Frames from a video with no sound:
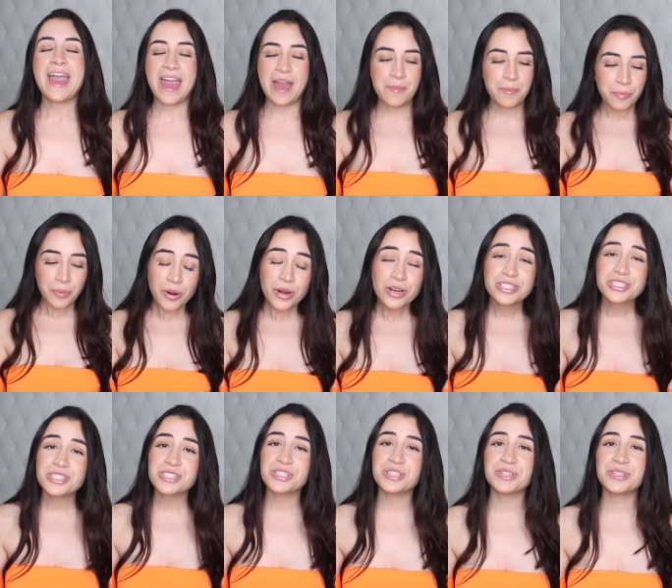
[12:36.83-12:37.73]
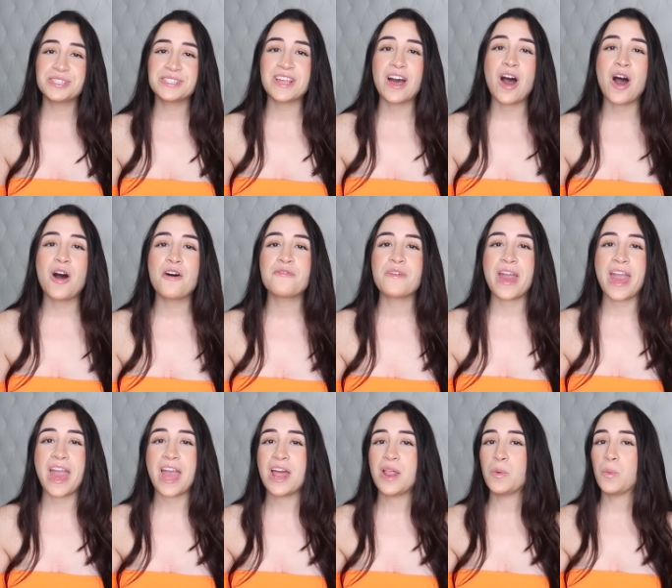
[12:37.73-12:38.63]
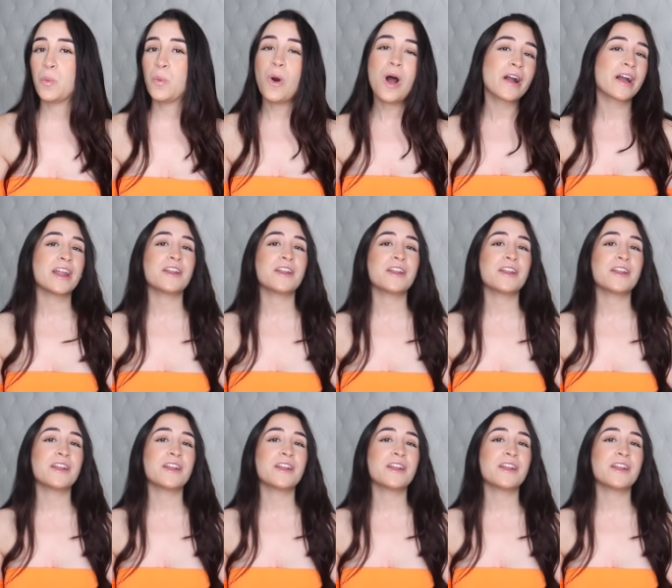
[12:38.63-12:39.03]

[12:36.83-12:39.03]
and purchase yourself and walk